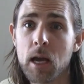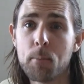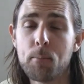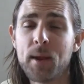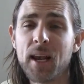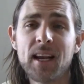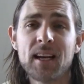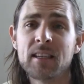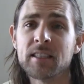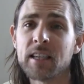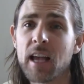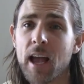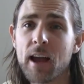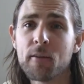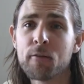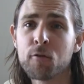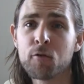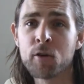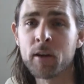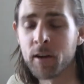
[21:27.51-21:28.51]
because
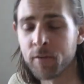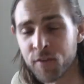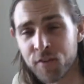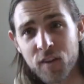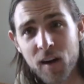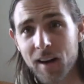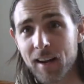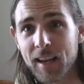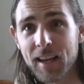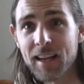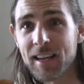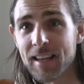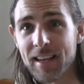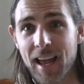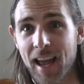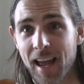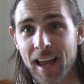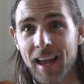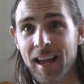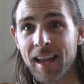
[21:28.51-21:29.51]
every fucking
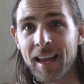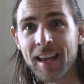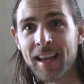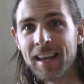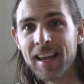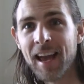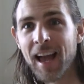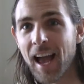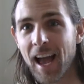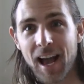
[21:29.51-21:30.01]
day